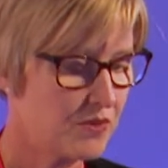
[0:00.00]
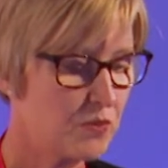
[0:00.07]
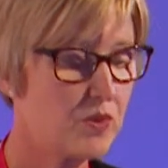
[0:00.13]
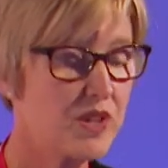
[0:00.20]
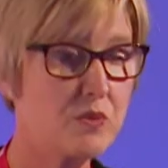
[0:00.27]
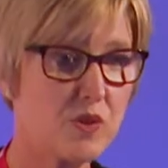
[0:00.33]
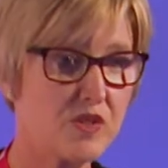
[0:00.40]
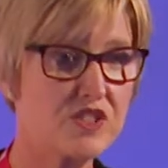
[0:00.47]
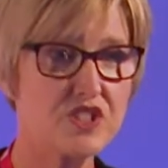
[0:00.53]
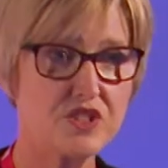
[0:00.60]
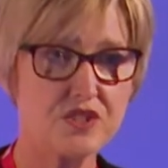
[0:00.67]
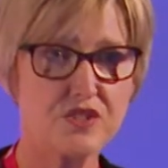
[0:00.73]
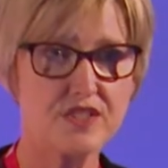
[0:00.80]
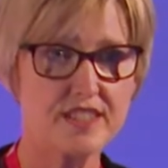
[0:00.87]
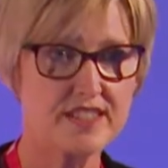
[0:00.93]
We want to
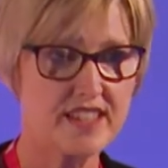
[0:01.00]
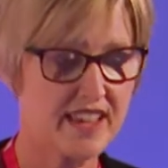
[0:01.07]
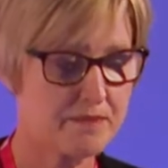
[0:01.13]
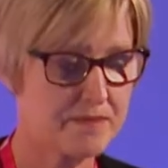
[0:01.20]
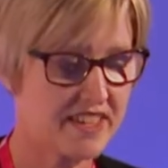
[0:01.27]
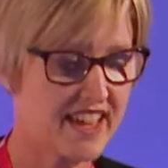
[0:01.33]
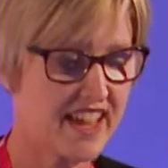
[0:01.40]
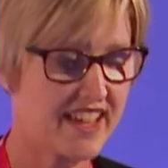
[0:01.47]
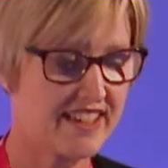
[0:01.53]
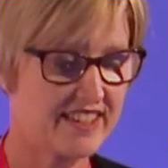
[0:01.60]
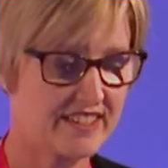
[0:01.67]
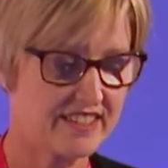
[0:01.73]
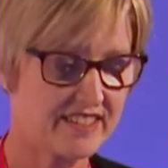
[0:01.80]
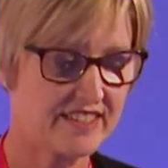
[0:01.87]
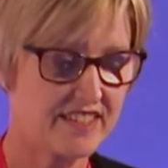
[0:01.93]
do the same
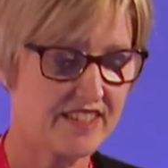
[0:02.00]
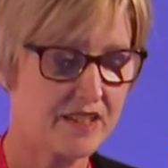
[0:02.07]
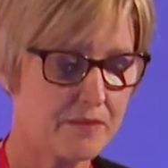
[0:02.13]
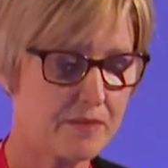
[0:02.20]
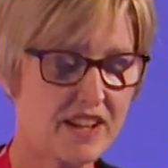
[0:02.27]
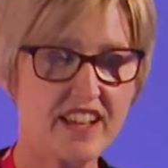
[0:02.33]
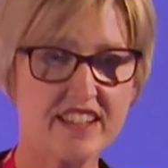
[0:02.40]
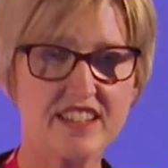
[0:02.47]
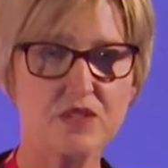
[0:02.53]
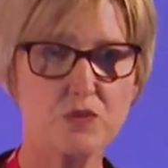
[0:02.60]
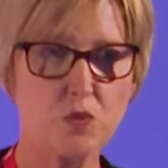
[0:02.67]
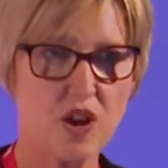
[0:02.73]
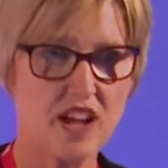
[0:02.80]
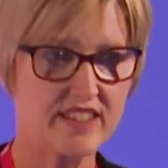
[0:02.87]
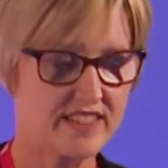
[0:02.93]
again. Plug in
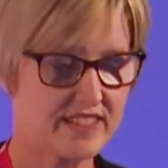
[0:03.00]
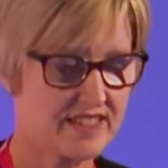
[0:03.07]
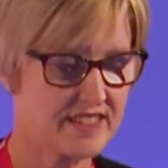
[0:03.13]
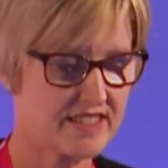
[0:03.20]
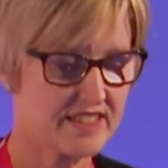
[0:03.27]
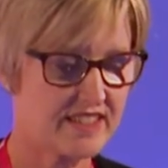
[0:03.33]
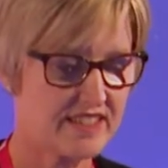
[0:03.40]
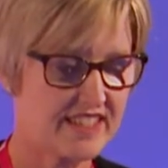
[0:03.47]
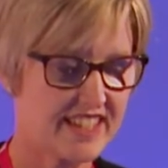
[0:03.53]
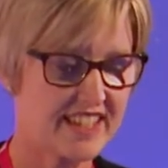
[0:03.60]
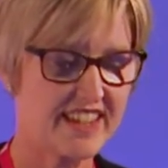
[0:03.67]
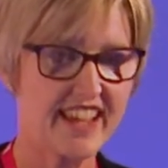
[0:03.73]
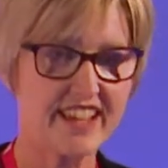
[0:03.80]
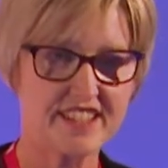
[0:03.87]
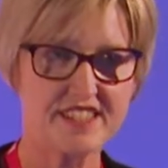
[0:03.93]
once,
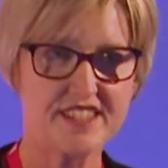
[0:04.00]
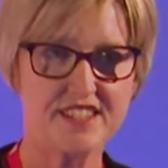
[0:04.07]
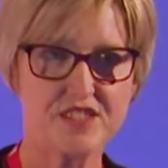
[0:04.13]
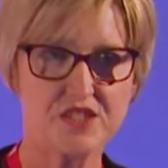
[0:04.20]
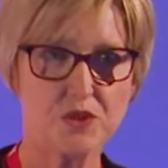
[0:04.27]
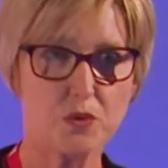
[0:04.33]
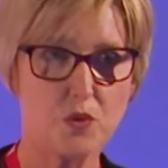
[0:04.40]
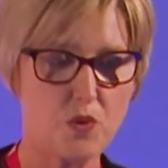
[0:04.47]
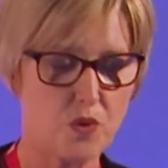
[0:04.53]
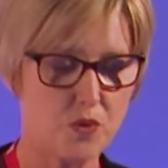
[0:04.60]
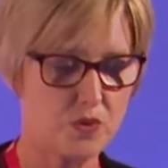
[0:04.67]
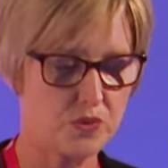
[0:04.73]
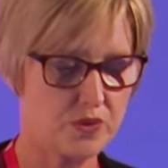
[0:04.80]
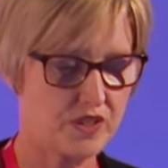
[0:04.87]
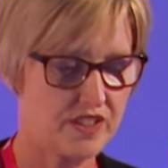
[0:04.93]
get access to
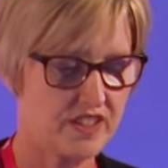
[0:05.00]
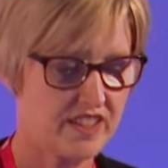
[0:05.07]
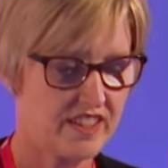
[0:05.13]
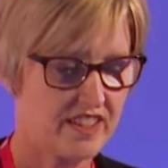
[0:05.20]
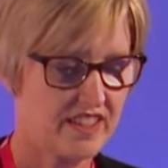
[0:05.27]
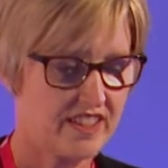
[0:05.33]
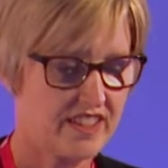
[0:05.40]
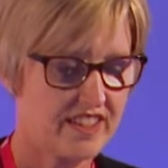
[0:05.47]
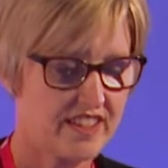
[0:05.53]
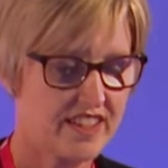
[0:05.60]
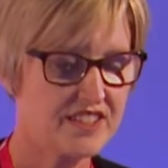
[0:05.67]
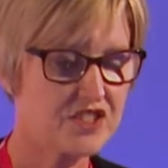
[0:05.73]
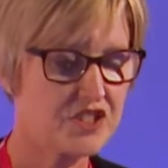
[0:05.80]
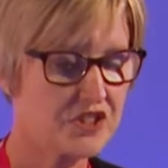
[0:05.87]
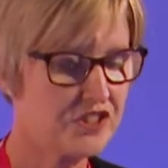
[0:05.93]
all.
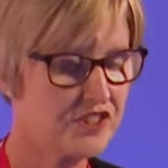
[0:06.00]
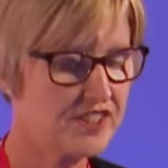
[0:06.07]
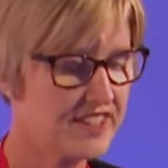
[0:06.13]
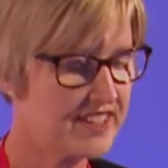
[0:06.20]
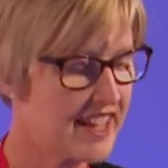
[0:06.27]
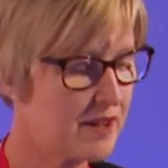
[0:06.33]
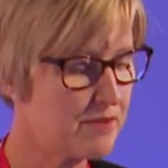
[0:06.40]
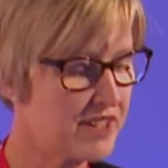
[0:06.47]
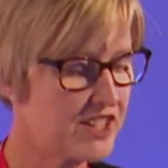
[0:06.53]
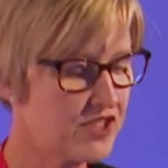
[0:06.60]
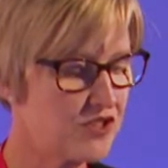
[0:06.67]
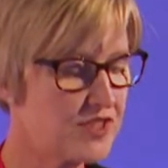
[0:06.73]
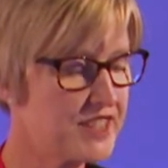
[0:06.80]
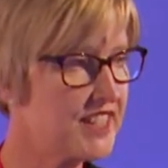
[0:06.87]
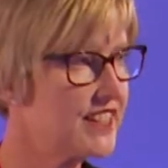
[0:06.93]
In turn, enabling
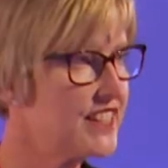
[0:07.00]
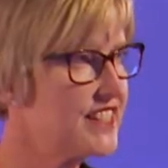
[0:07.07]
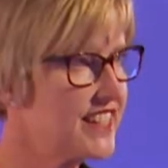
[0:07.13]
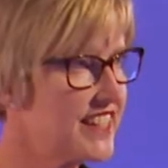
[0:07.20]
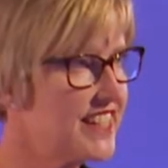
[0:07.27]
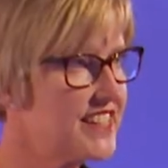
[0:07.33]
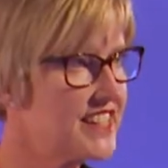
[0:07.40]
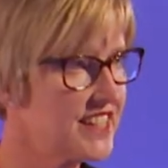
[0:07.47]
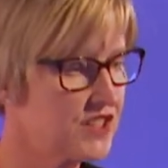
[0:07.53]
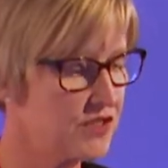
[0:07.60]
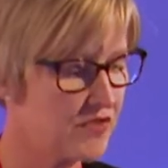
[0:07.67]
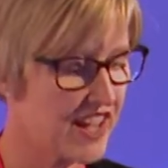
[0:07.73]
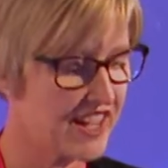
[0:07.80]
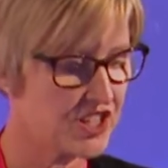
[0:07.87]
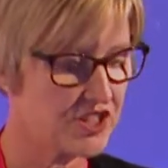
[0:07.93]
New Zealand-led
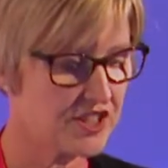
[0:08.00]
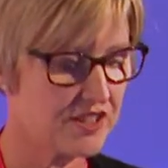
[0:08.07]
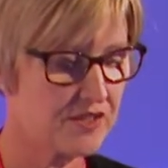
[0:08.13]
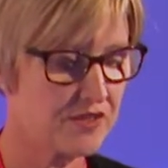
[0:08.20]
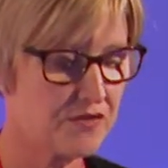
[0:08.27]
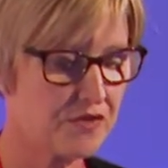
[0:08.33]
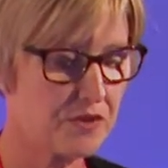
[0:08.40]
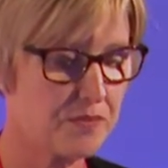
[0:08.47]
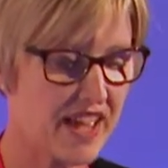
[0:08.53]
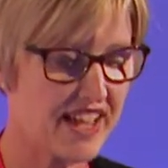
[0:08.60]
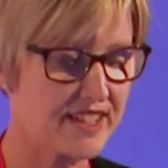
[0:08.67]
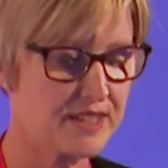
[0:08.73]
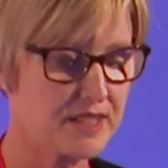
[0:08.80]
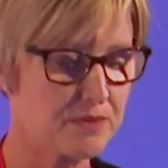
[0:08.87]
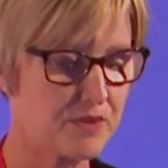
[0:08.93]
innovation for
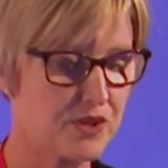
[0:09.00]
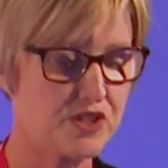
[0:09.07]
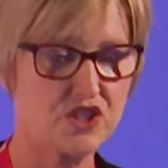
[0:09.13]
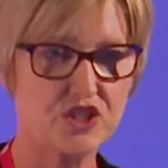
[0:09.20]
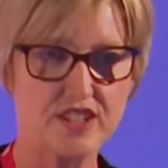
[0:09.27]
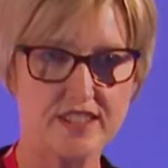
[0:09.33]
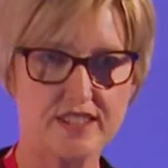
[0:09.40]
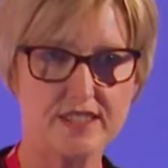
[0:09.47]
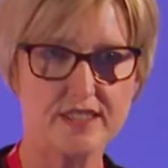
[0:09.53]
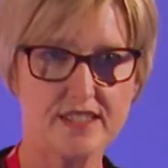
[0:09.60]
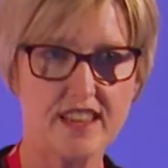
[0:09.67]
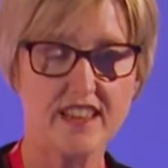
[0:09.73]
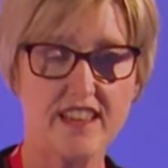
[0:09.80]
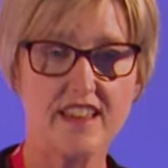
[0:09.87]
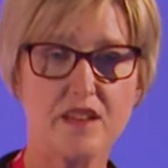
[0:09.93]
banks, merchants,
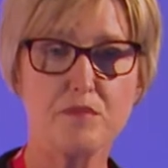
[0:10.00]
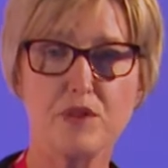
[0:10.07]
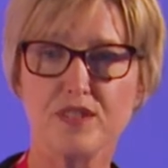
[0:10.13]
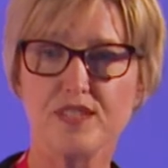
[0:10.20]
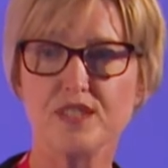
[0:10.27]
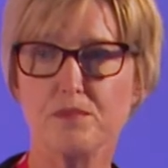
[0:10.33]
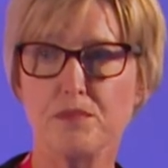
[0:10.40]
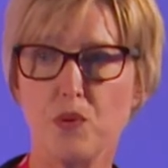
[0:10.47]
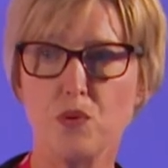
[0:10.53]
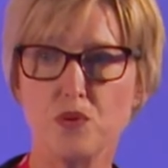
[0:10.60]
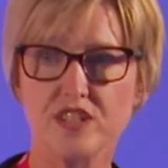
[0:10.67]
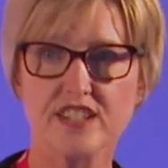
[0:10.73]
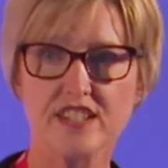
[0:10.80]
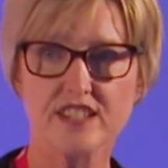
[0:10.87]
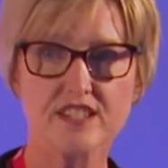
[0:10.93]
and most
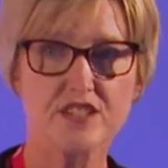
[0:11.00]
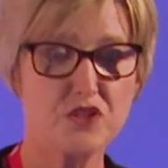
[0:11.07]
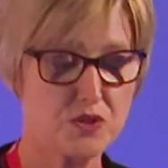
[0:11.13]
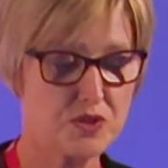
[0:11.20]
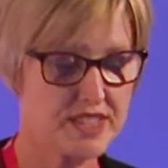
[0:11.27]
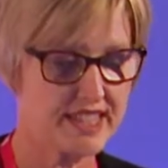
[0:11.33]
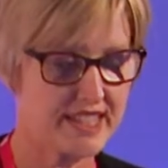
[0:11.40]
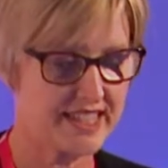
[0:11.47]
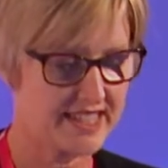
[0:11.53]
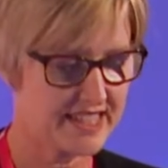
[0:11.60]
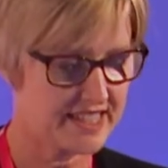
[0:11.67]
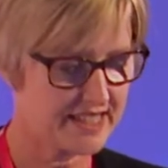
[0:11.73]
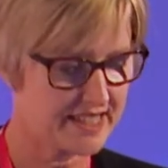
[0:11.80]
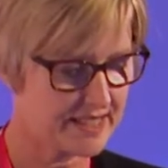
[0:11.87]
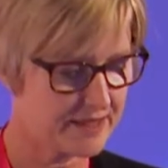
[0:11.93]
important, New
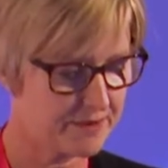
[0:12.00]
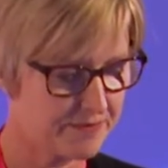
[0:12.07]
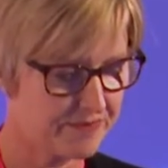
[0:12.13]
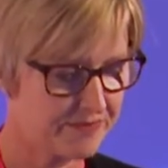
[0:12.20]
Zealanders.